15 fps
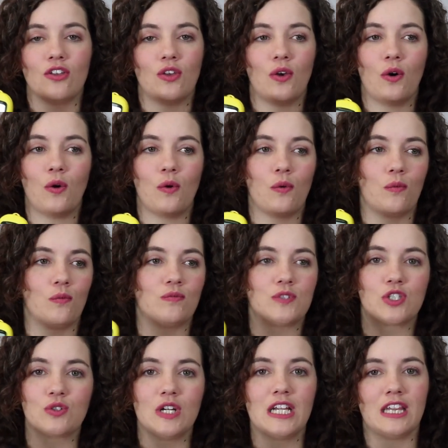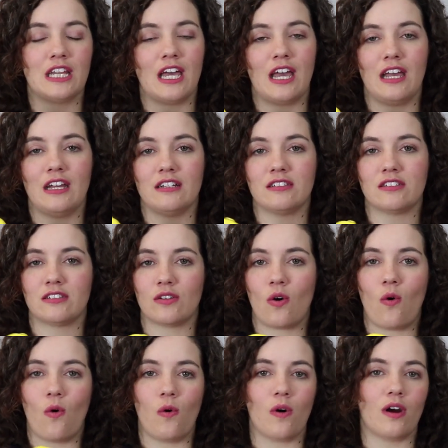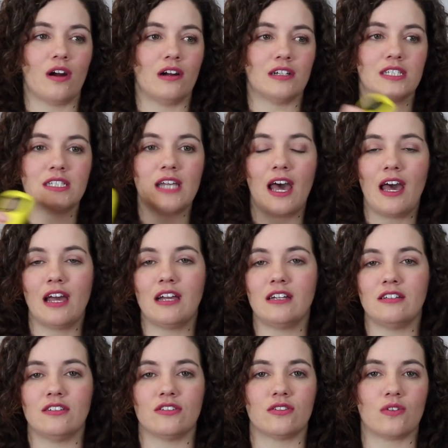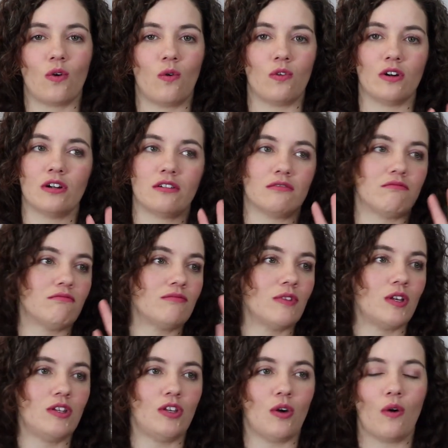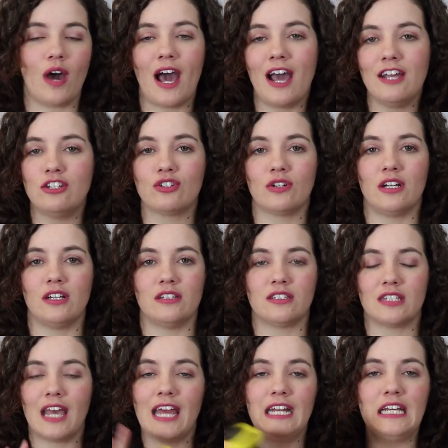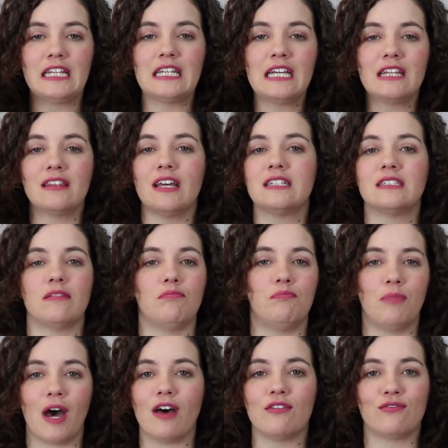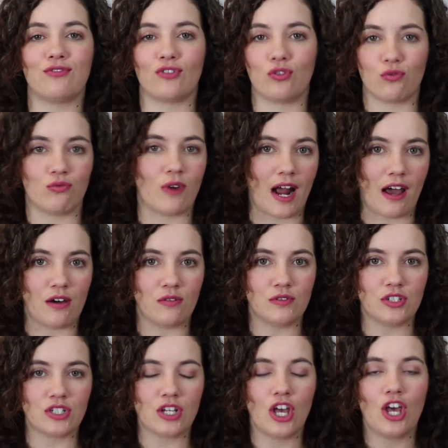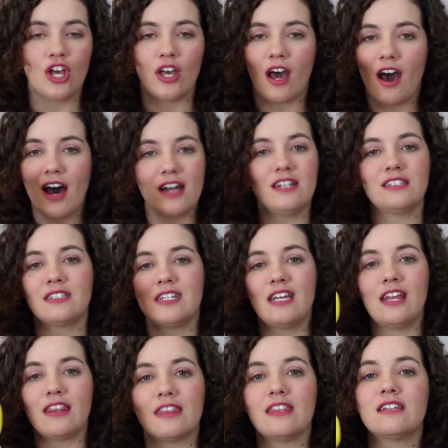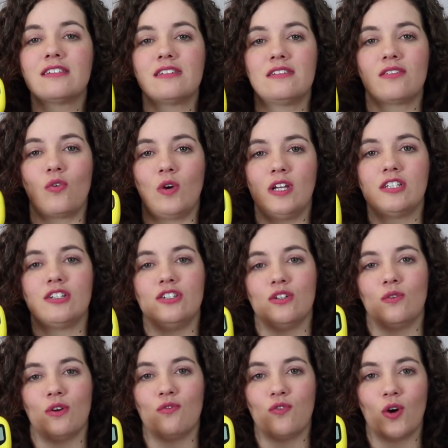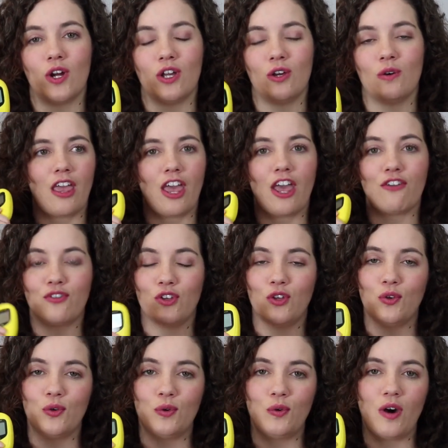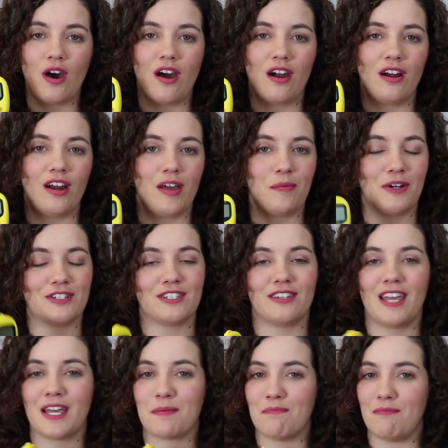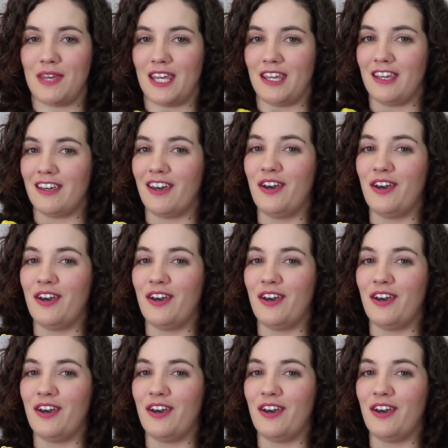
you know, street lights or signs or, you know, hydrants, anything that's above ground, honestly, this is going to do it for you. If you are a person like me